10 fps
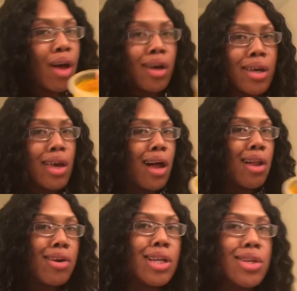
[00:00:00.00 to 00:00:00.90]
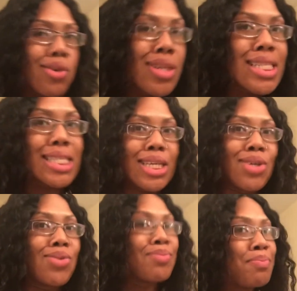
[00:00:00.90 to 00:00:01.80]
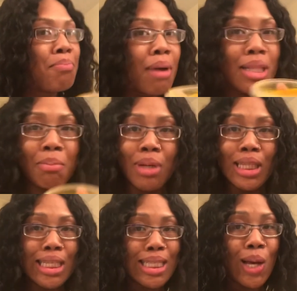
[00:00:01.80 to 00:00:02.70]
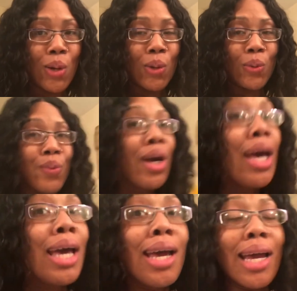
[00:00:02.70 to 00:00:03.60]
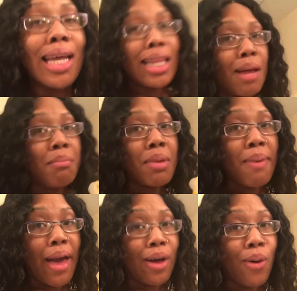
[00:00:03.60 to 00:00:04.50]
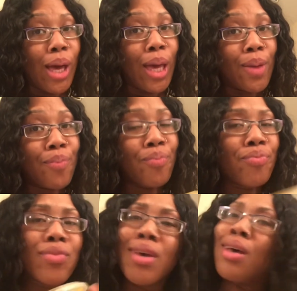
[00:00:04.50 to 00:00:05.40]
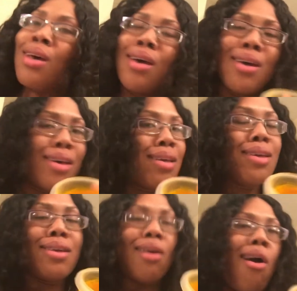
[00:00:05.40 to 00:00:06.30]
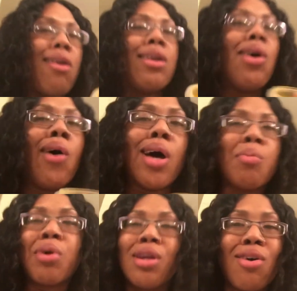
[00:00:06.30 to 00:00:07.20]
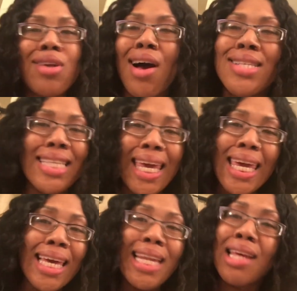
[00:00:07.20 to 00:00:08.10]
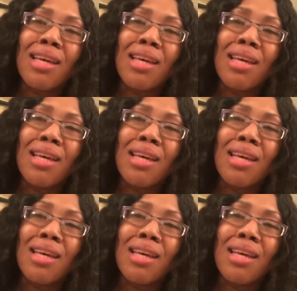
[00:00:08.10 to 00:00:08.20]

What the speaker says: Y'all already know the zeal. About to put this on and then I'm gonna be back, okay? Y'all already know how to put it on y'all skin.